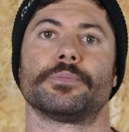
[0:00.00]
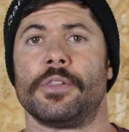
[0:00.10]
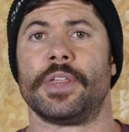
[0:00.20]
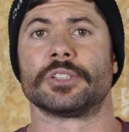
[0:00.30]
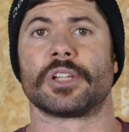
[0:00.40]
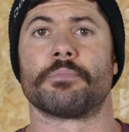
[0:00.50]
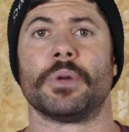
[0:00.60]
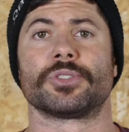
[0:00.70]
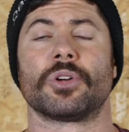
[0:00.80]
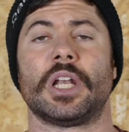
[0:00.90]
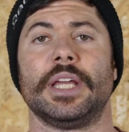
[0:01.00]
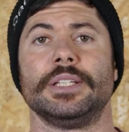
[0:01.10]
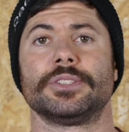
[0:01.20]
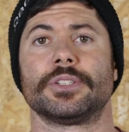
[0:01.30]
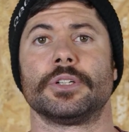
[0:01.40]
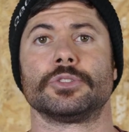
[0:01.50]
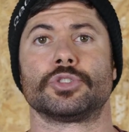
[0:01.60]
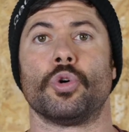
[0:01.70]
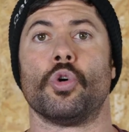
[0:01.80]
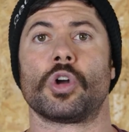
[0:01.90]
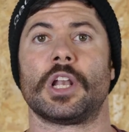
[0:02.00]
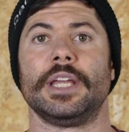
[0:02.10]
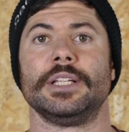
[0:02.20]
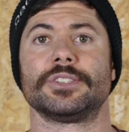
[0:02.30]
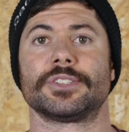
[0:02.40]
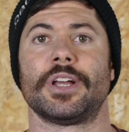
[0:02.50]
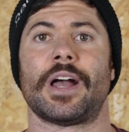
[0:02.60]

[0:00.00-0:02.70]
Things like muscle cleans, tall cleans,